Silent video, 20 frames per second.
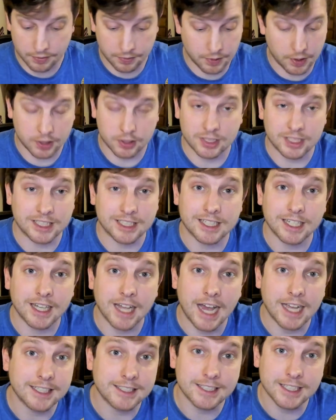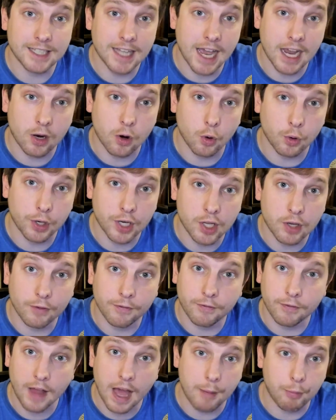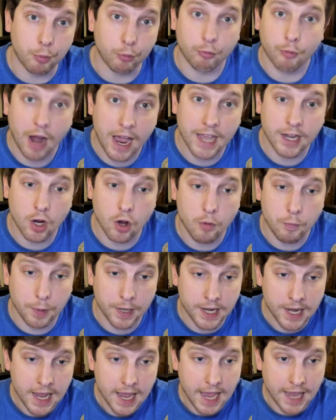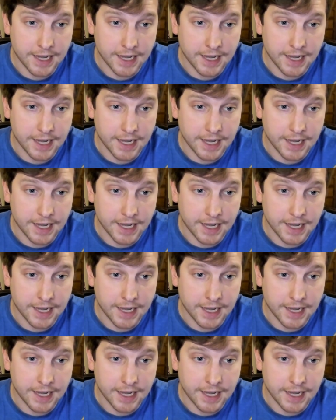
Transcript: they're slicing that corneal flap right open,